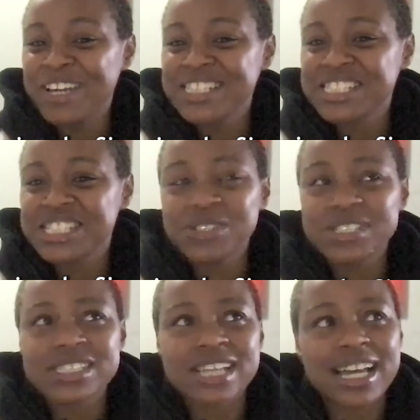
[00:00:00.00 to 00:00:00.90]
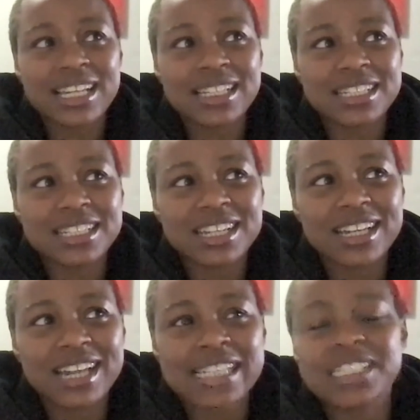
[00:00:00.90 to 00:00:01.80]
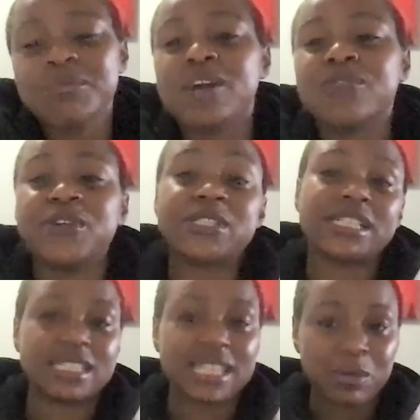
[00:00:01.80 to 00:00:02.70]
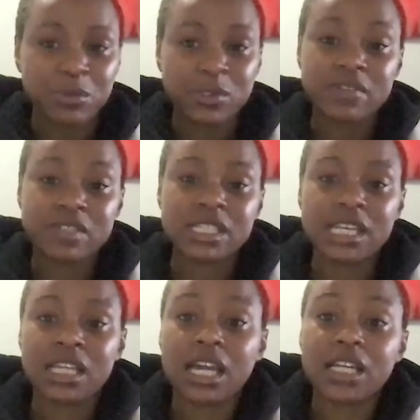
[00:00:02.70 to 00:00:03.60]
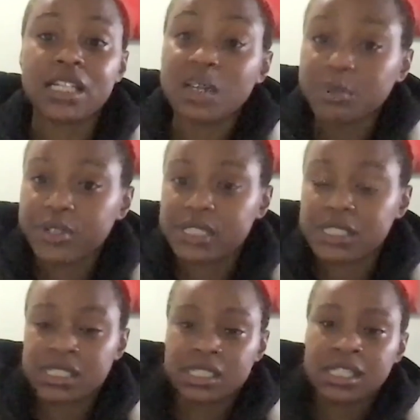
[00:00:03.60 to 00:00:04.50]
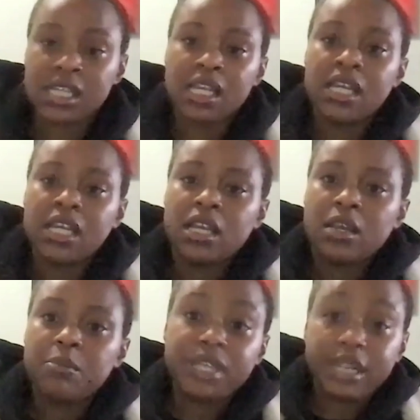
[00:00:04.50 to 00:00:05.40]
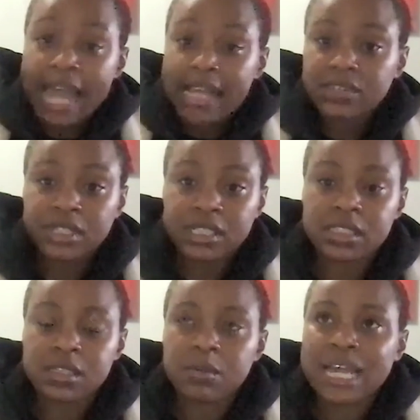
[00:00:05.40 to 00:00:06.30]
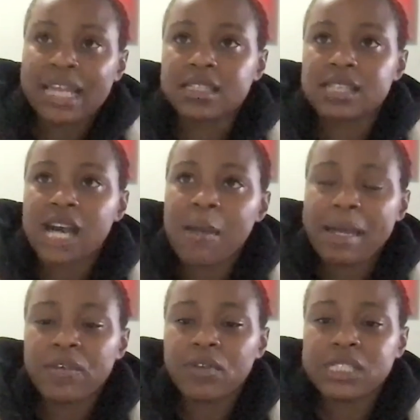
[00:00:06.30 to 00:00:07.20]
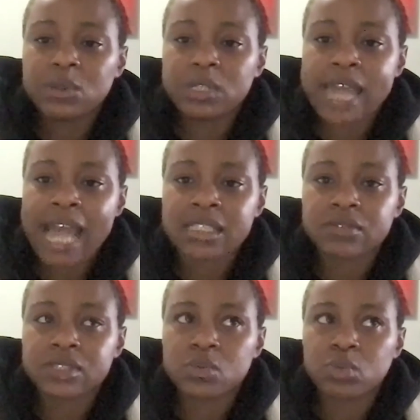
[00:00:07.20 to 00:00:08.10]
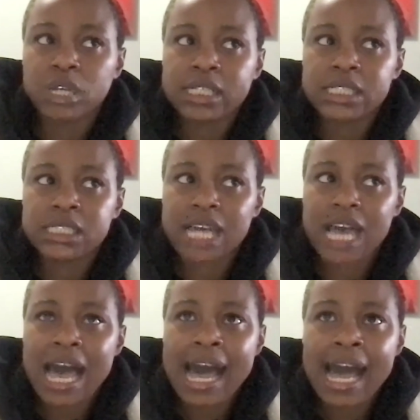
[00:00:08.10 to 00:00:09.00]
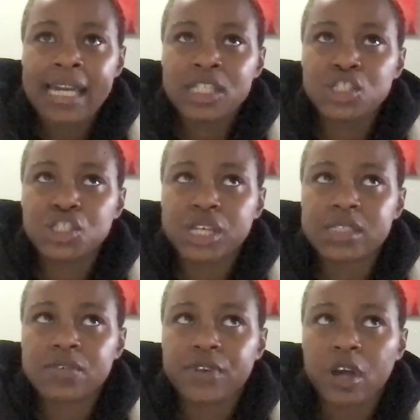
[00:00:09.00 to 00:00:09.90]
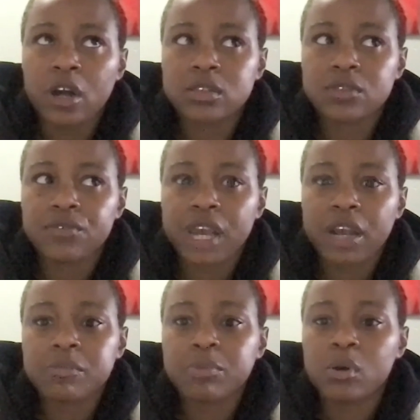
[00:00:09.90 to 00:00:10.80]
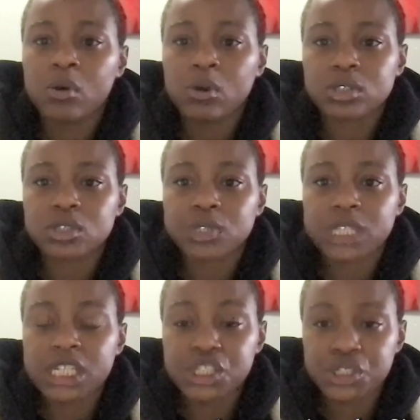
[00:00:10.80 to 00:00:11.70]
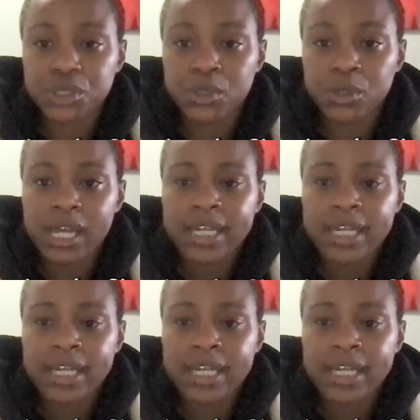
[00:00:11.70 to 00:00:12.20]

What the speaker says: She was like, I think my first example of seeing like a young person be an activist. But at the time, I didn't really know what an activist was. I just felt very pulled to an issue.